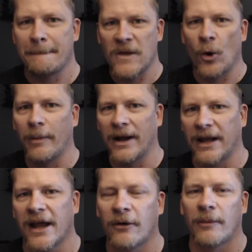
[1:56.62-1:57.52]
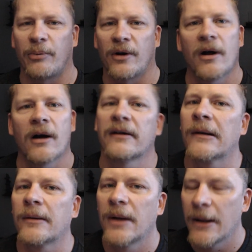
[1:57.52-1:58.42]
Yo, buddy, Ingrid Burnall
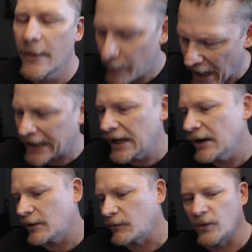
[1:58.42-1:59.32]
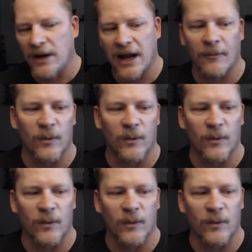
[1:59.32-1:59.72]
here, back here at Runehammer.